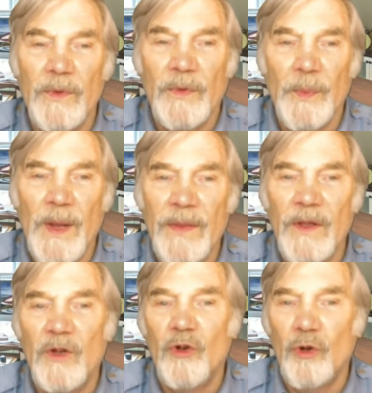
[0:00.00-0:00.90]
was
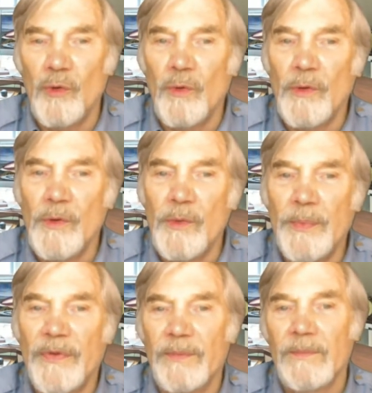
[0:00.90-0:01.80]
whether 2
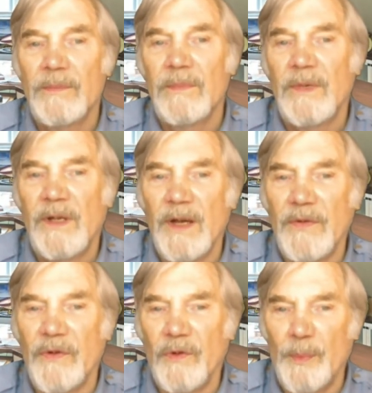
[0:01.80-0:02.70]
groups,
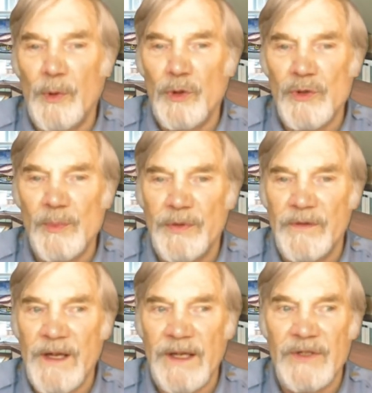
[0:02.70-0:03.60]
Texas abortion
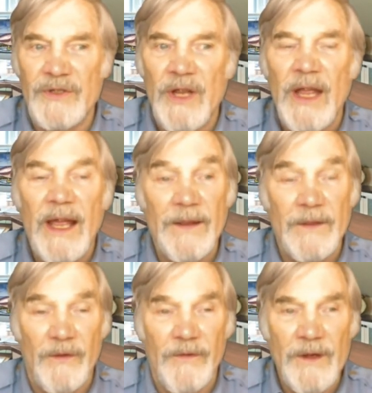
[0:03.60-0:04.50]
providers and
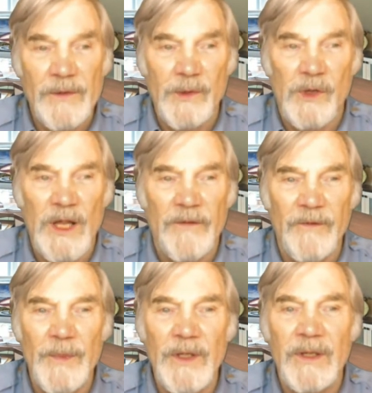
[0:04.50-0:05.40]
the federal
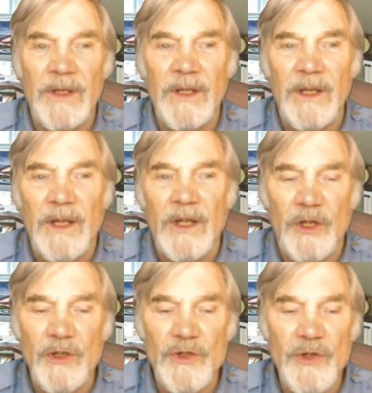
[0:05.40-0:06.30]
government,
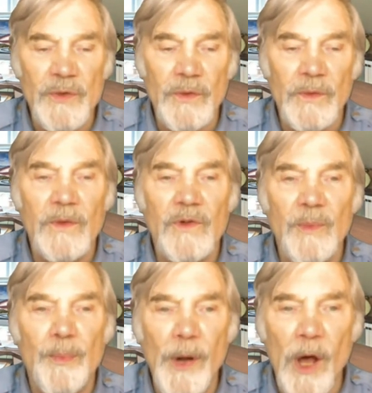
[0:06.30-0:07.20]
can sue to
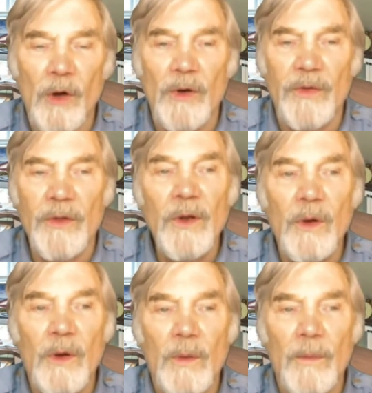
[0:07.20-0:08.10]
block the law.